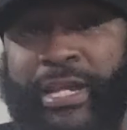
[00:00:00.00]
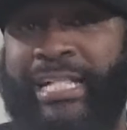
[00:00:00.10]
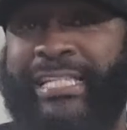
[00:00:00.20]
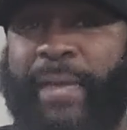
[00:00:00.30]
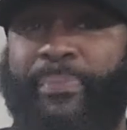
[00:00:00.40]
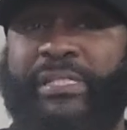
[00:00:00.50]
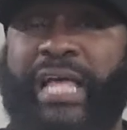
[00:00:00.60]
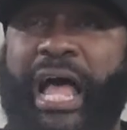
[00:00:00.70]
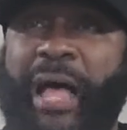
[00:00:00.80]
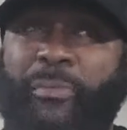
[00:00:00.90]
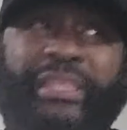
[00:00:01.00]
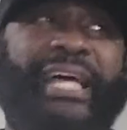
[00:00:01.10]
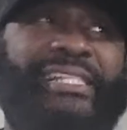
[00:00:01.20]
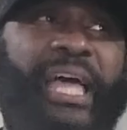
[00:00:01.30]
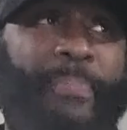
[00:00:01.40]
that type of time with
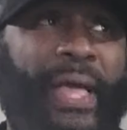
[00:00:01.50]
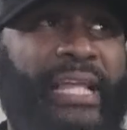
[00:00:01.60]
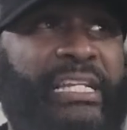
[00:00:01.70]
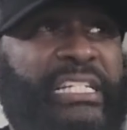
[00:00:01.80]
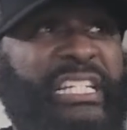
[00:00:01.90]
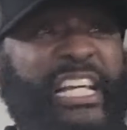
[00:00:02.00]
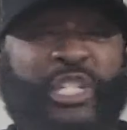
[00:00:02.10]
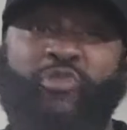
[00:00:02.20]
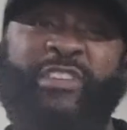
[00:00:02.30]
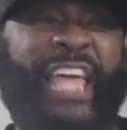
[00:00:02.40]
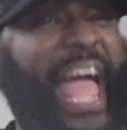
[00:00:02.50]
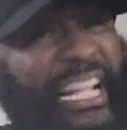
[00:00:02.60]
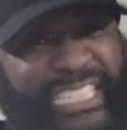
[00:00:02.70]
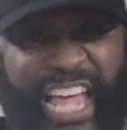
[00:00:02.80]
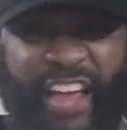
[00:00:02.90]
that type of energy that you react to